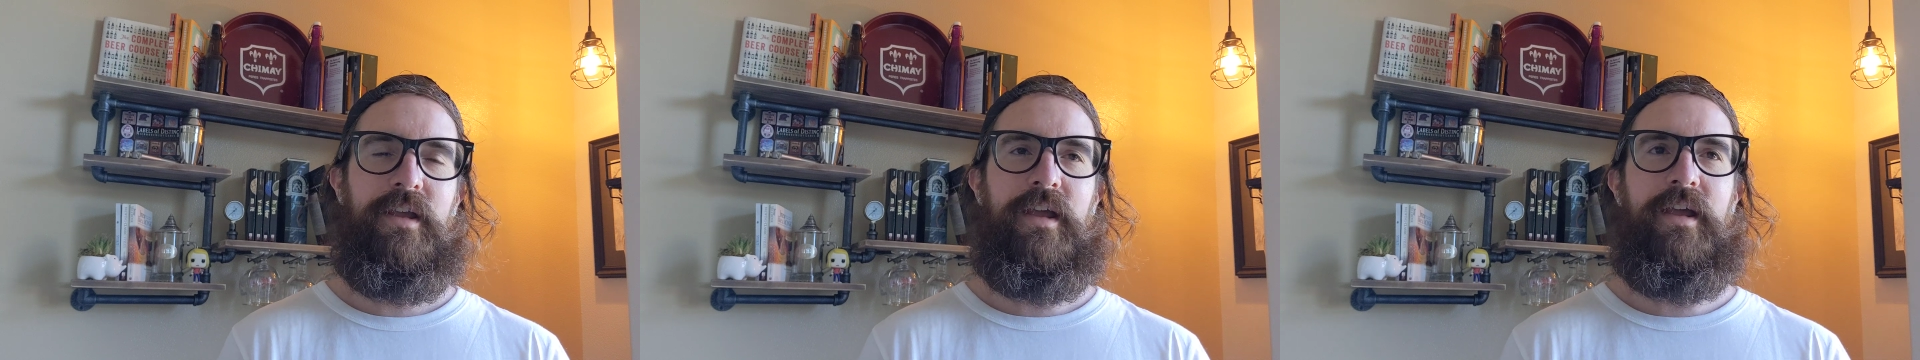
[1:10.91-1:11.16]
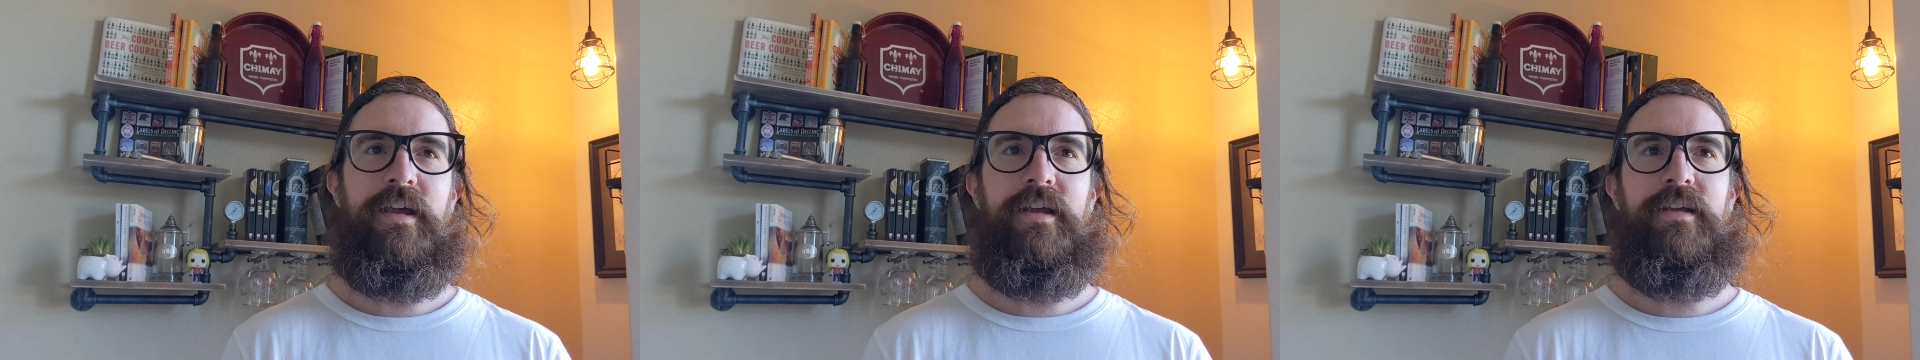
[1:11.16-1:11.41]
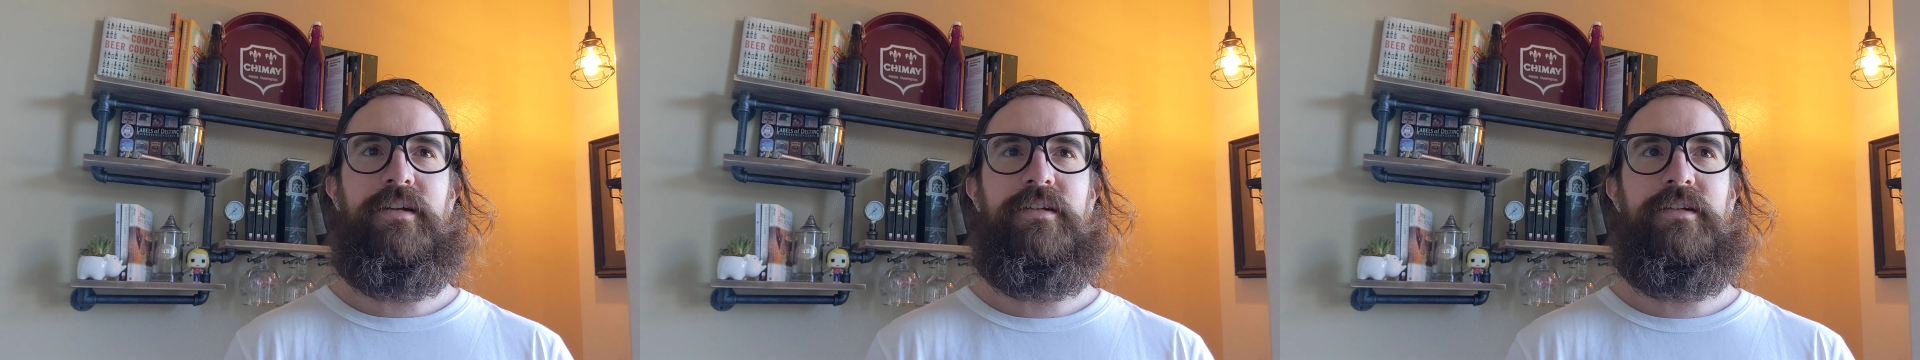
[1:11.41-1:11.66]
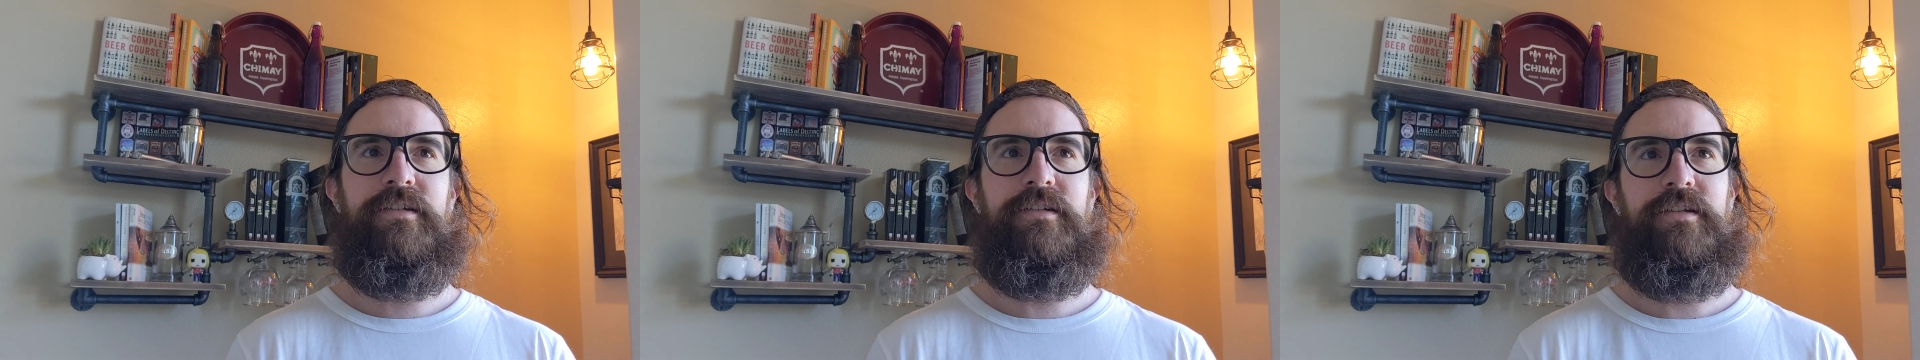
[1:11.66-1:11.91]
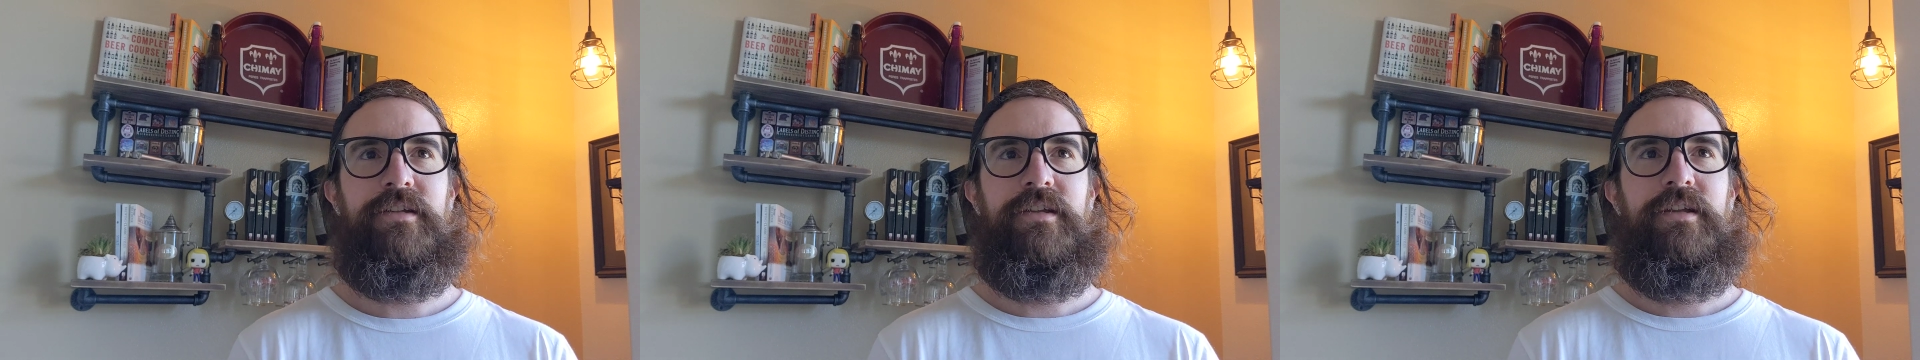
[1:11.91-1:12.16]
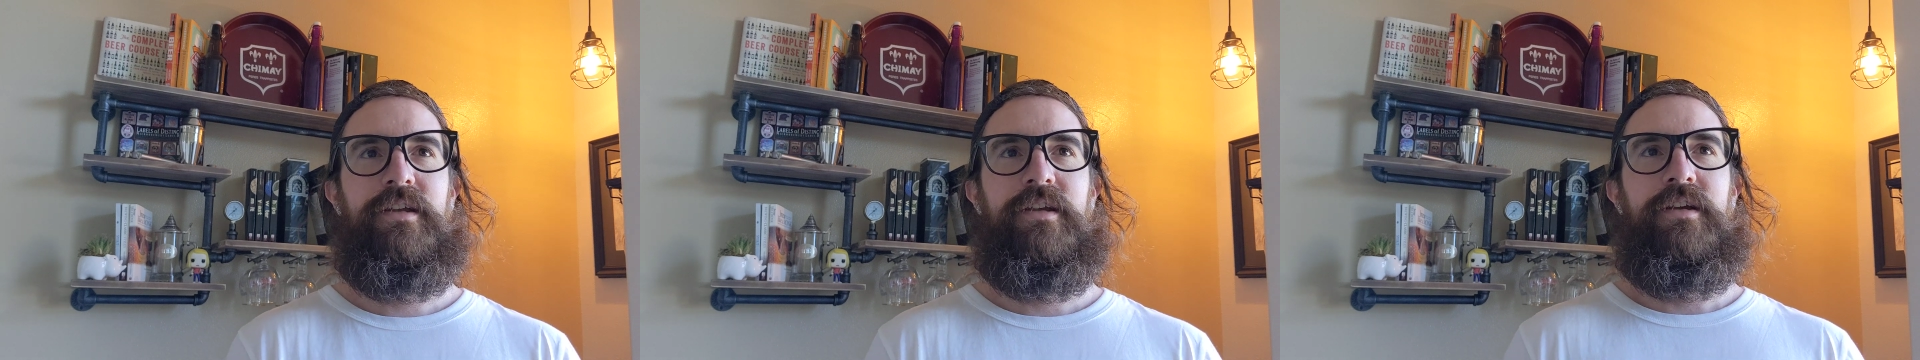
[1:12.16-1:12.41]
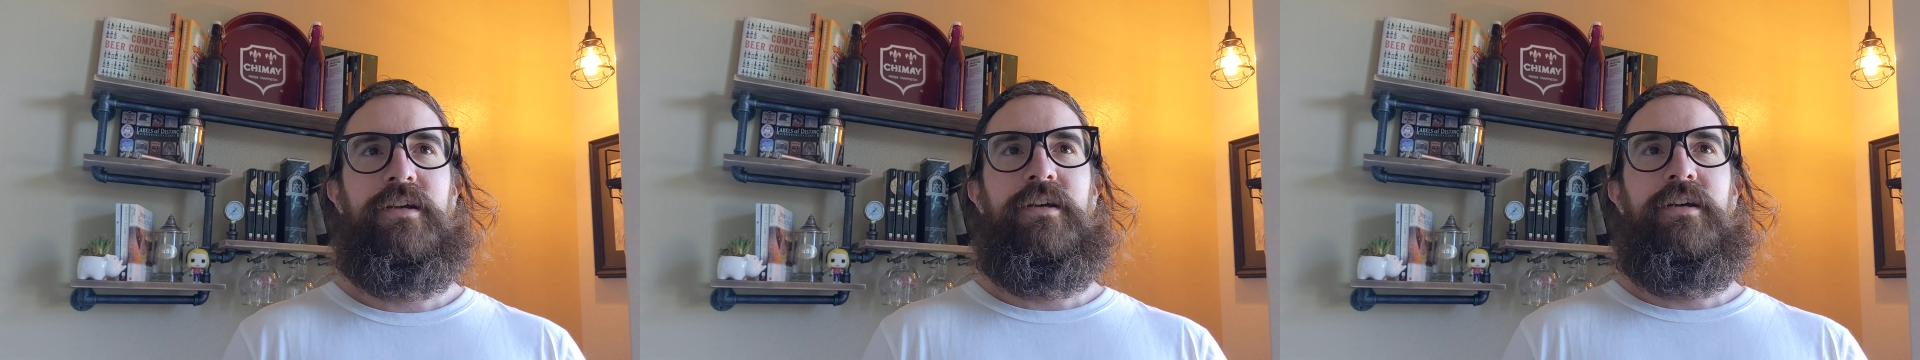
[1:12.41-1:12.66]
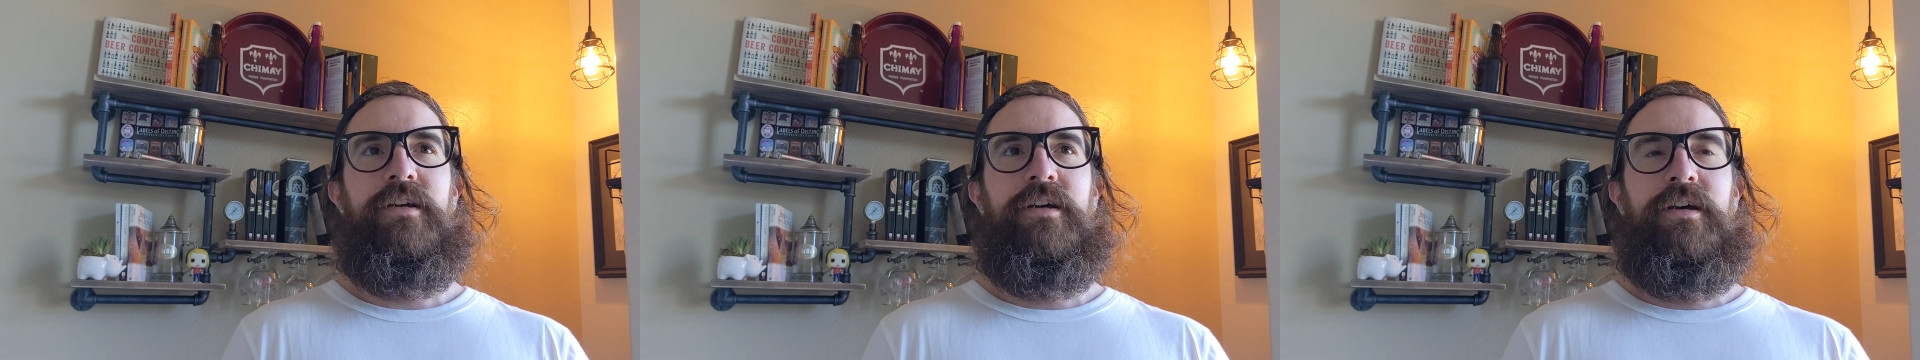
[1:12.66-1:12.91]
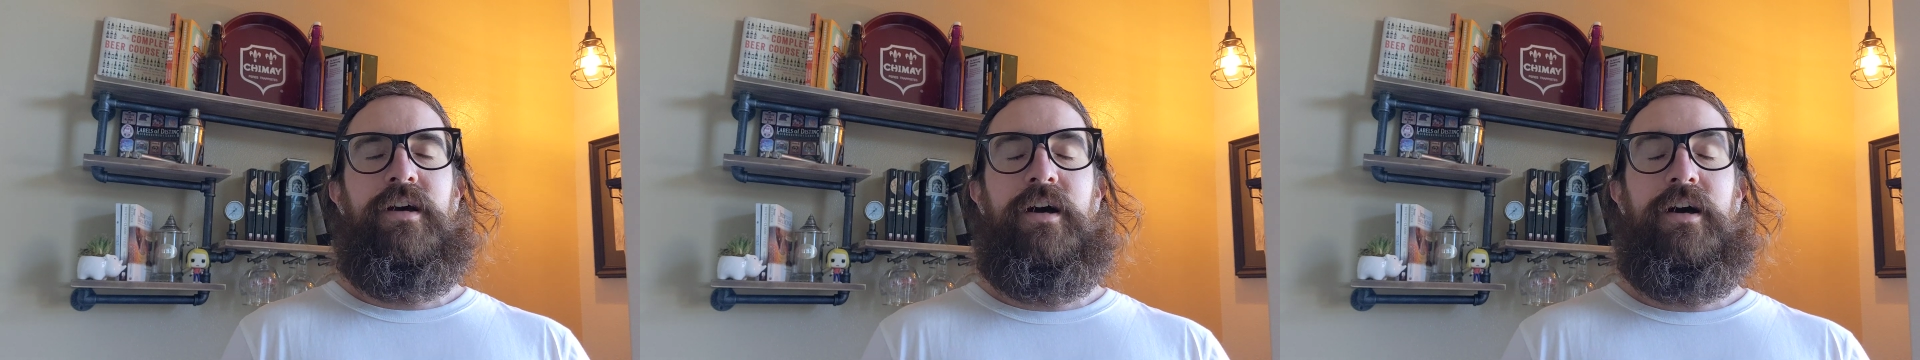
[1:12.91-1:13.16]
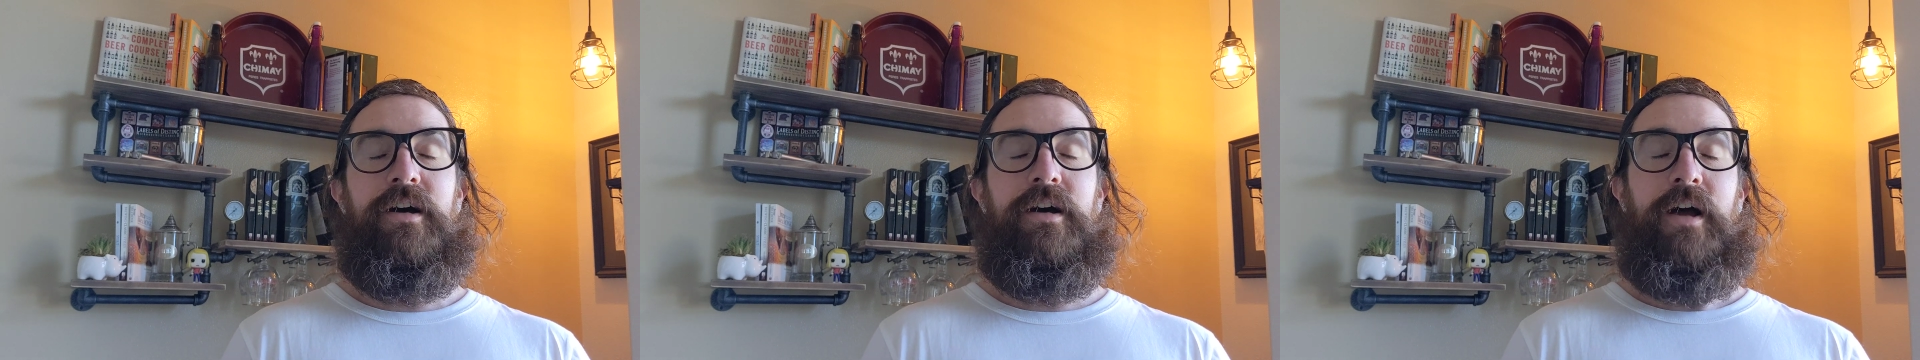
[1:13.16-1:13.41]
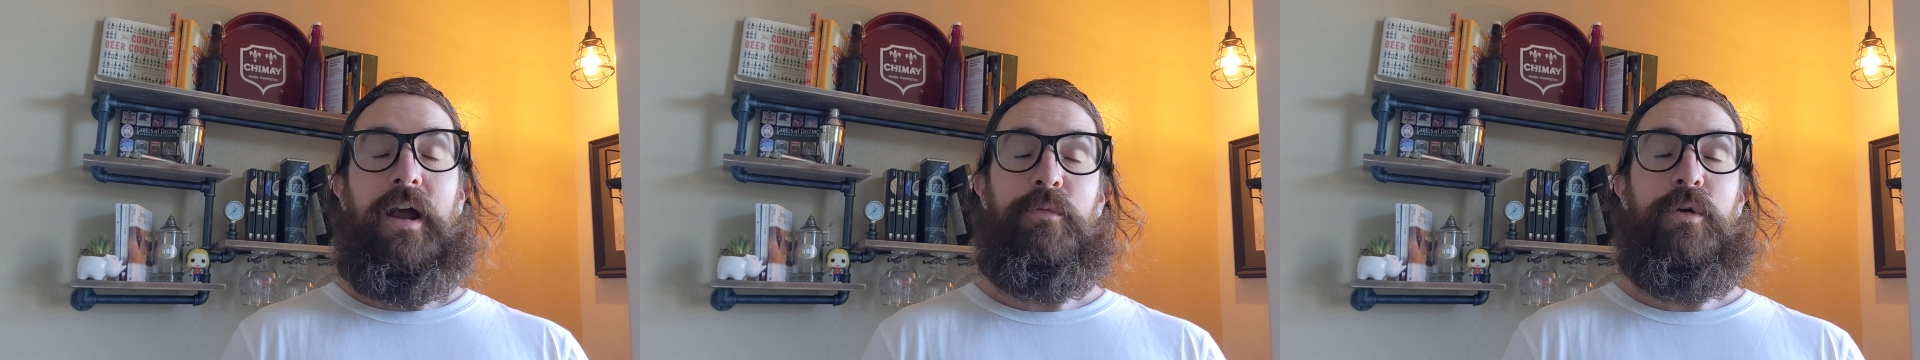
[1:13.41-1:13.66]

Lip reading: and I